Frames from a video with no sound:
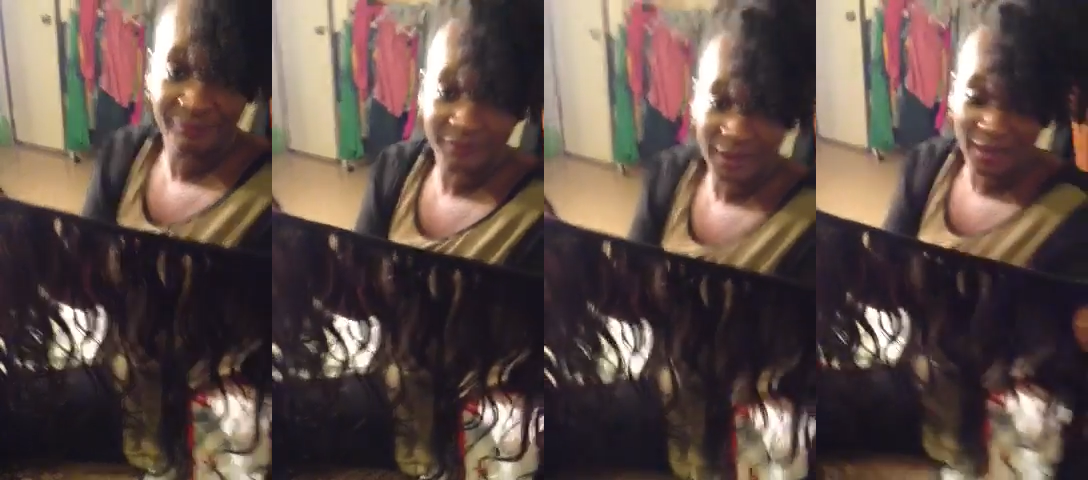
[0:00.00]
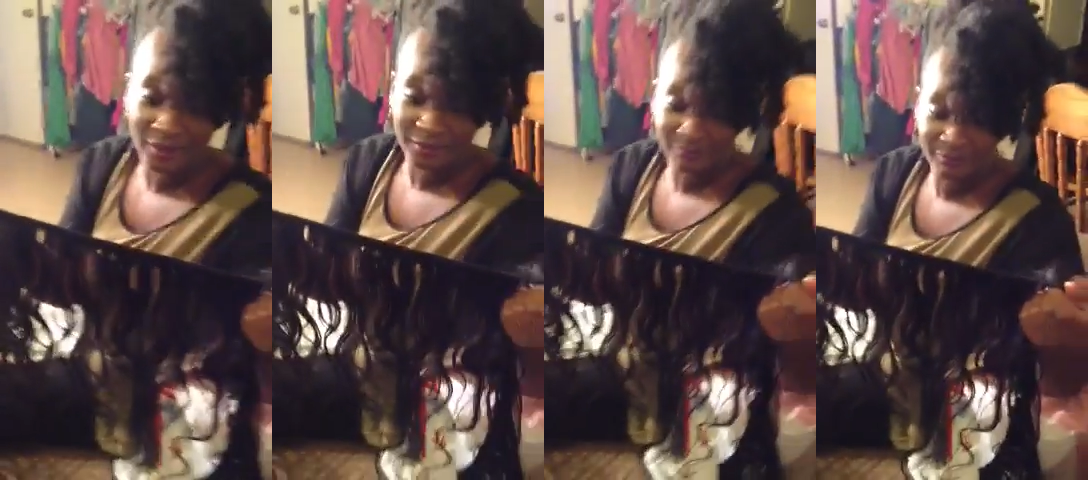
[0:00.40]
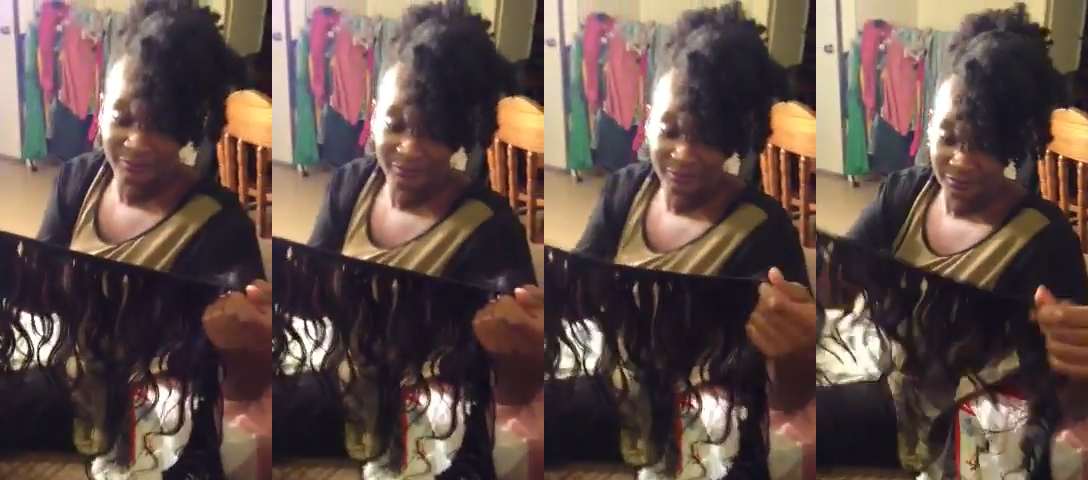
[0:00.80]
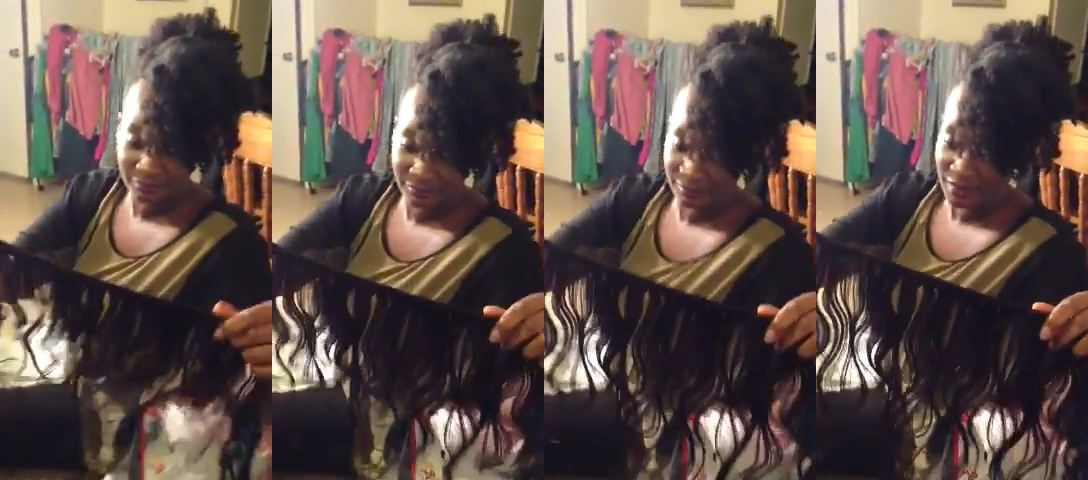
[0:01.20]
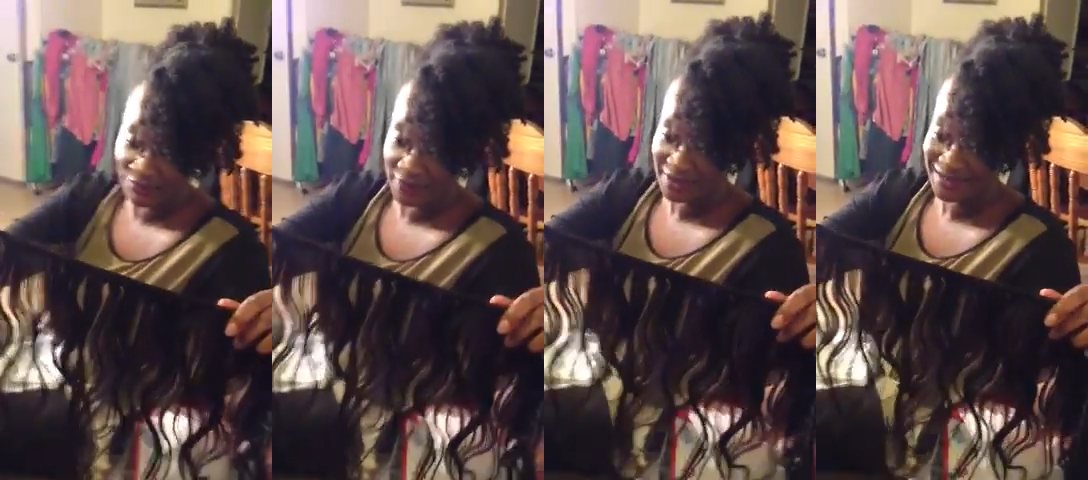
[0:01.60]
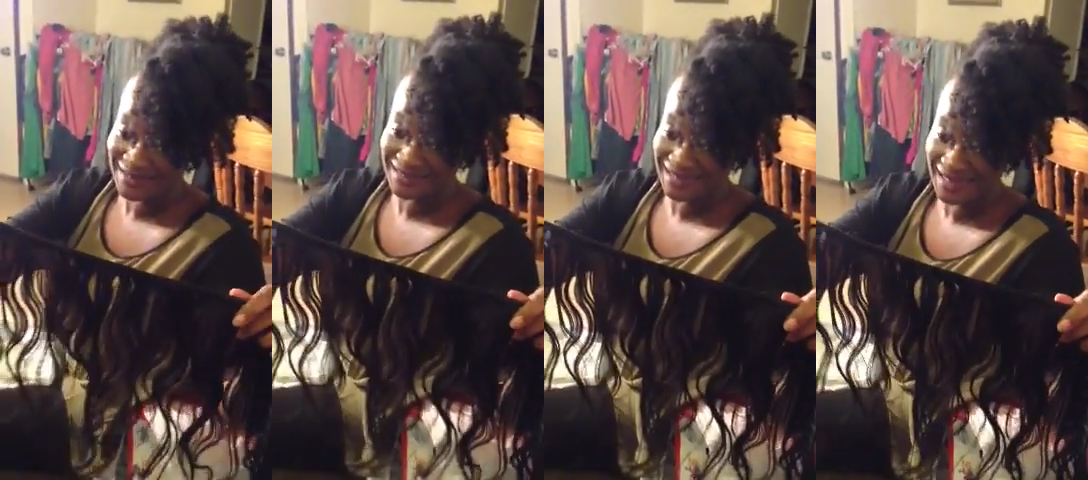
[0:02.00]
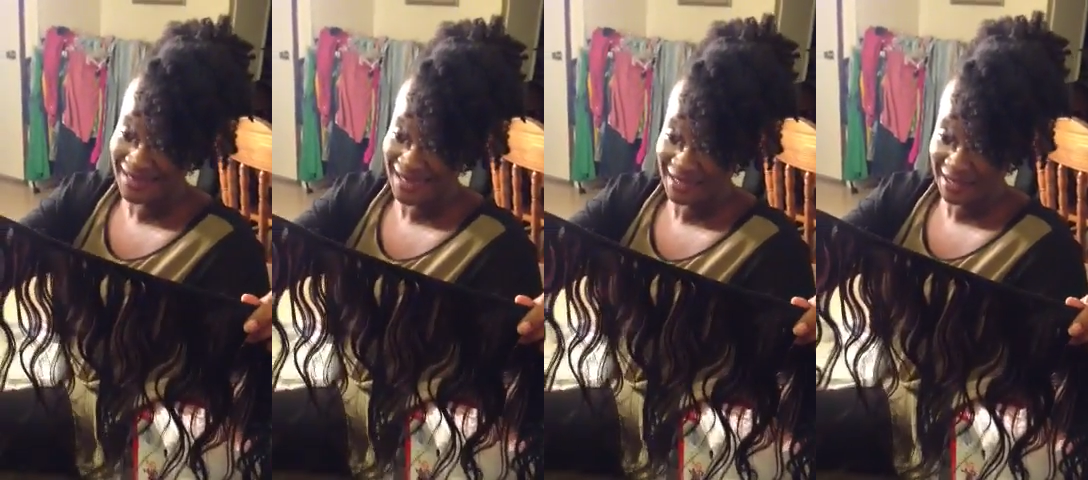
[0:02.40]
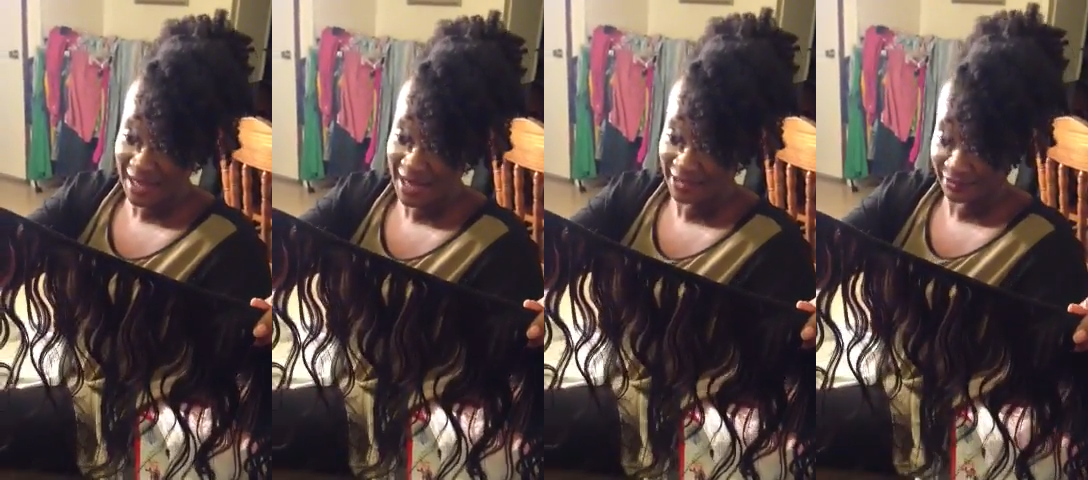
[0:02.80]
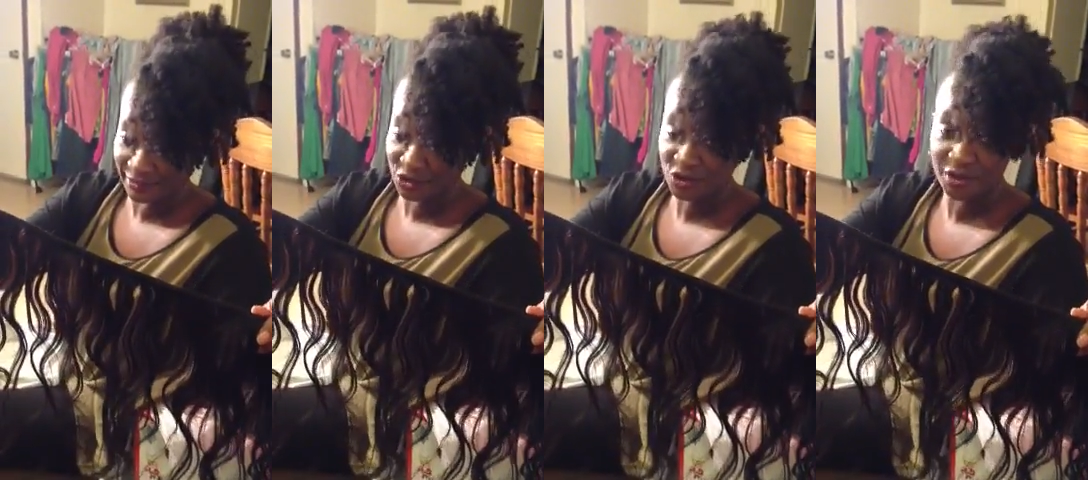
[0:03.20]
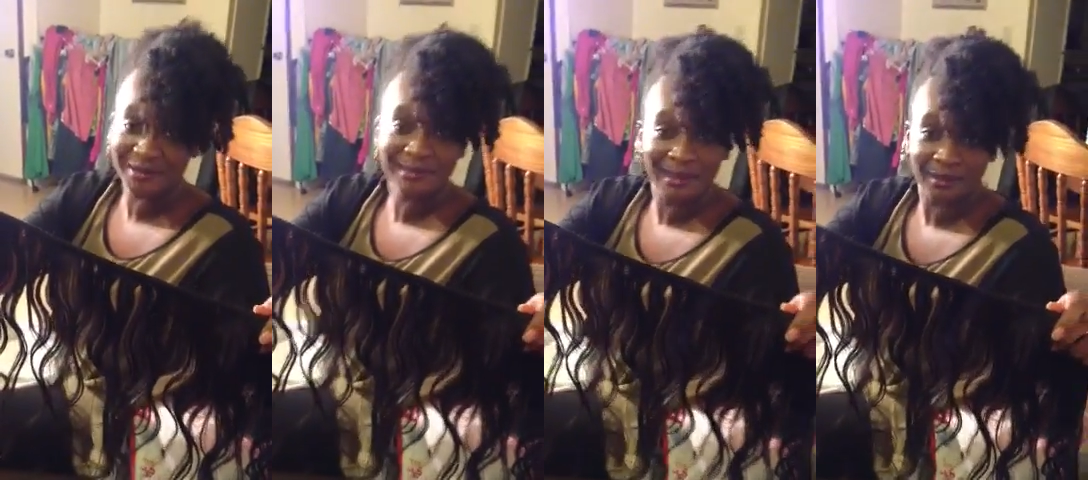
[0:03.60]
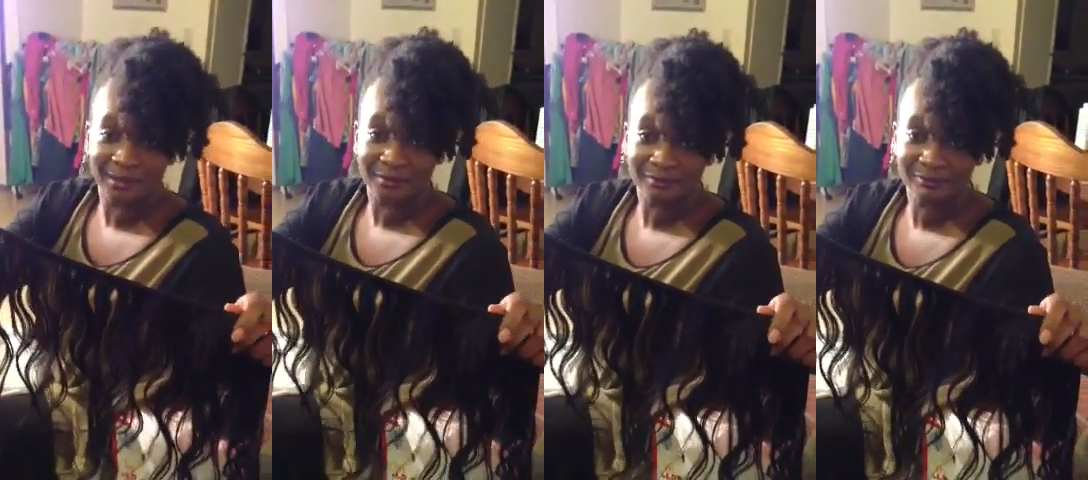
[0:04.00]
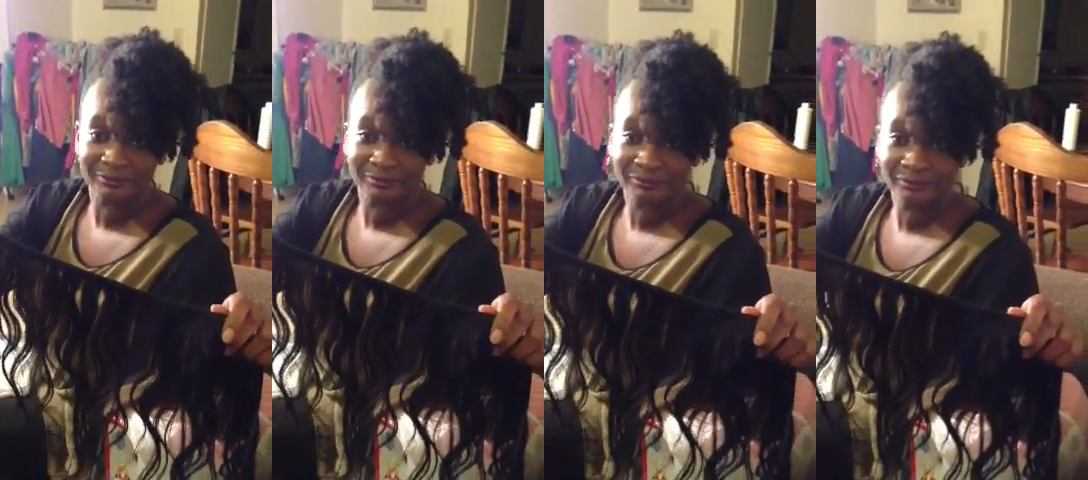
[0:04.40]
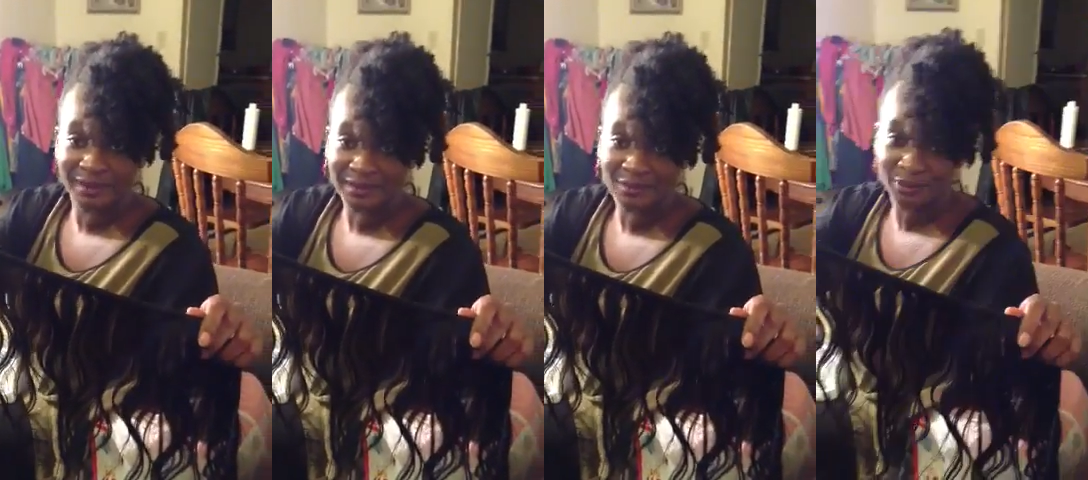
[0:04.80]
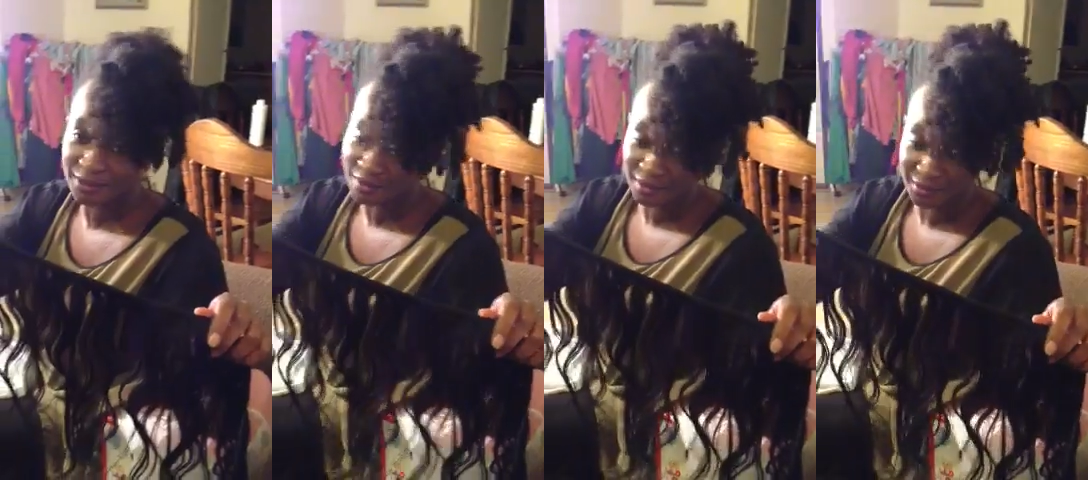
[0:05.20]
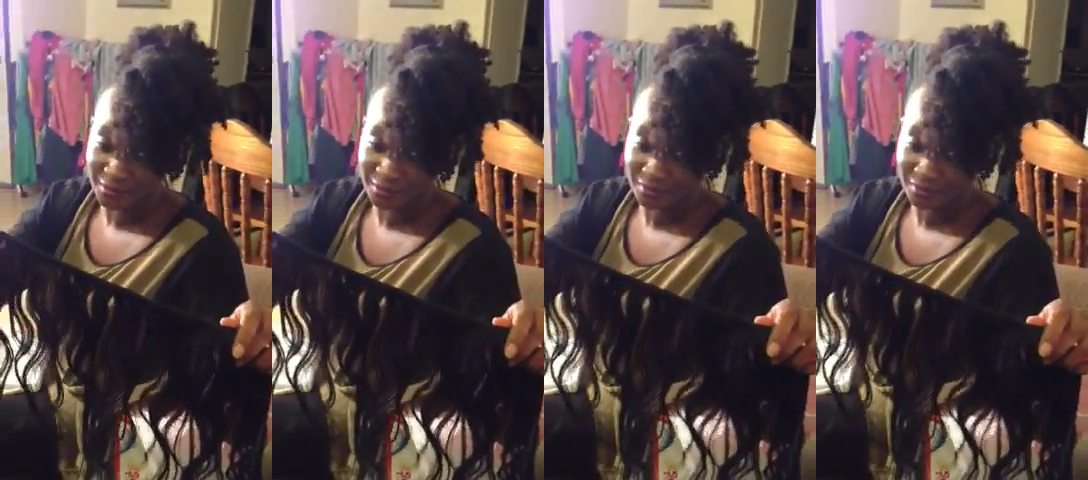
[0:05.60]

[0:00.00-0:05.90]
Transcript: Okay? This is synthetic hair that she is selling. That is what this is.